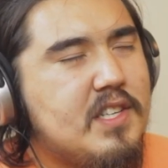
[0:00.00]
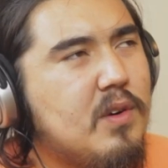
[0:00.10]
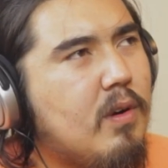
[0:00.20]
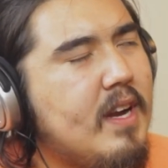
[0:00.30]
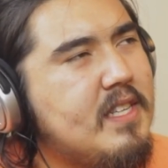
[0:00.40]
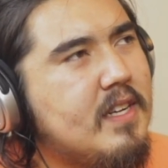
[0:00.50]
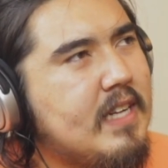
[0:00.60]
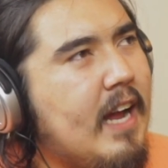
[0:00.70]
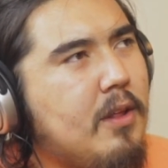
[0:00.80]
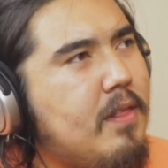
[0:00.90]
so crazy
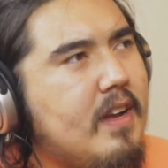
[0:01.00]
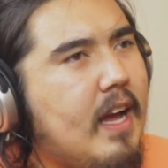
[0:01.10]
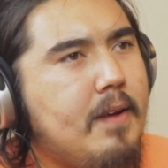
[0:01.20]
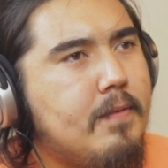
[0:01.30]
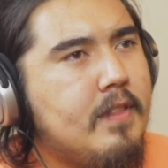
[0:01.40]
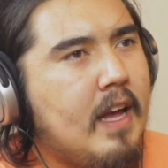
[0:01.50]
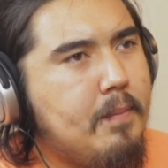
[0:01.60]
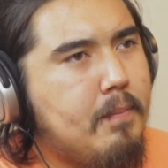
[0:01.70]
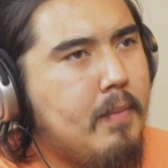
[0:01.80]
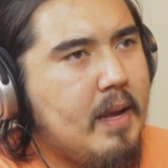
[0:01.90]
because I don't think
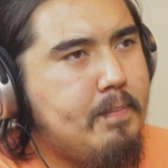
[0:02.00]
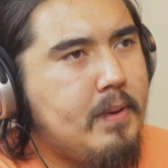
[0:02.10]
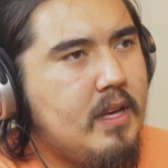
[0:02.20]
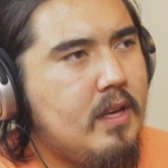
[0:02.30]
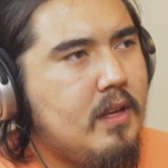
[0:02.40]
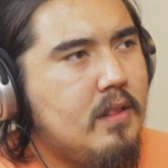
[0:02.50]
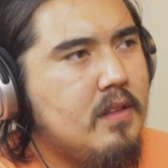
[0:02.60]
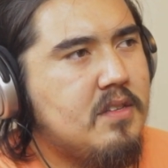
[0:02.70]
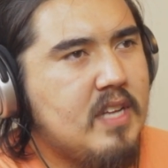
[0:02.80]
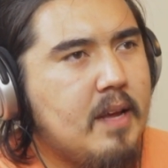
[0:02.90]
that might be
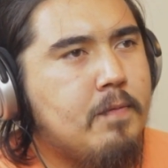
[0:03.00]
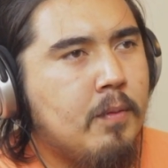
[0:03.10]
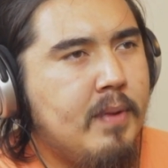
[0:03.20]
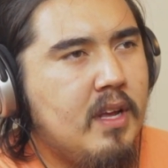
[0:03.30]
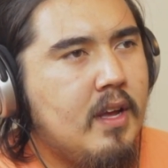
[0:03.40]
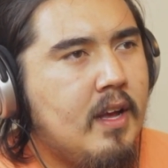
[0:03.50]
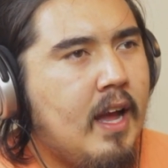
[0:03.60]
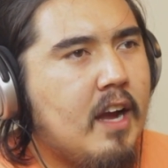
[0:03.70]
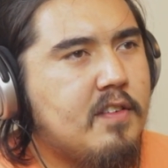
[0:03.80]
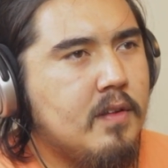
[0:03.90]
the same for me,
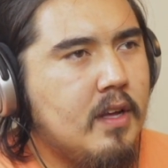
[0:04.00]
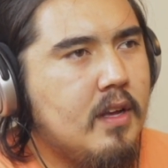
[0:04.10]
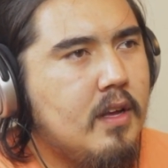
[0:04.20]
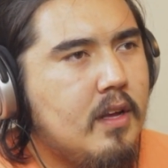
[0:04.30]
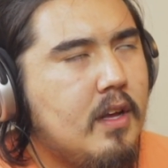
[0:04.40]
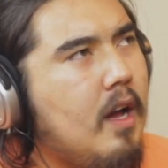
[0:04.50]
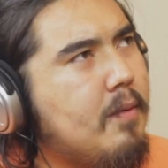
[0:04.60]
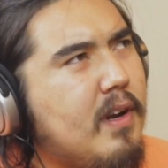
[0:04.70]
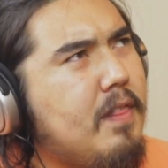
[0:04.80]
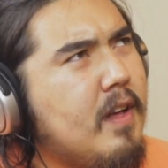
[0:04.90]
actually.
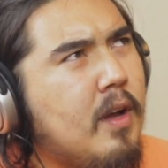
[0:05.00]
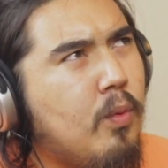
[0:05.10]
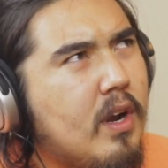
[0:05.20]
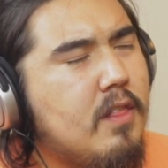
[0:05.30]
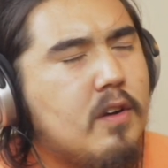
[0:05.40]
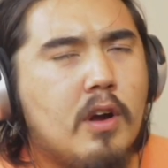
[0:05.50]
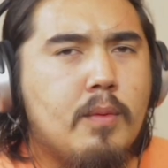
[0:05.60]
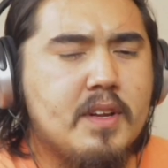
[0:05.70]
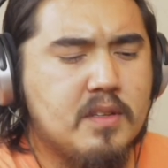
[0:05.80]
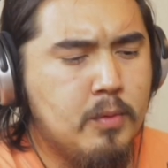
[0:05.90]
I'm trying to think, like, what other
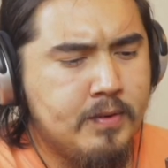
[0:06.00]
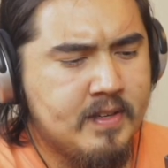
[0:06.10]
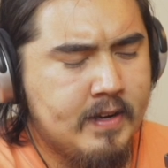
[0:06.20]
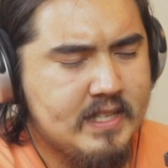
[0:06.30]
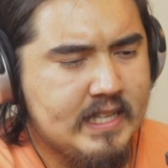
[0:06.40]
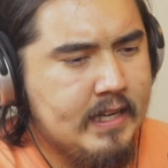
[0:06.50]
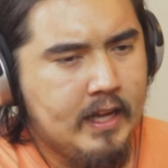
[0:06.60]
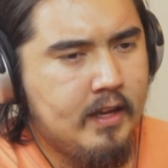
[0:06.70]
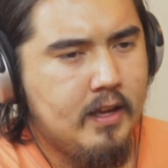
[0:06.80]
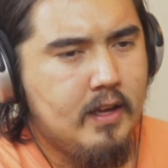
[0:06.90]
Kurt Russell movies have I seen?
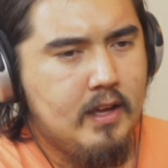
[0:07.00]
Like,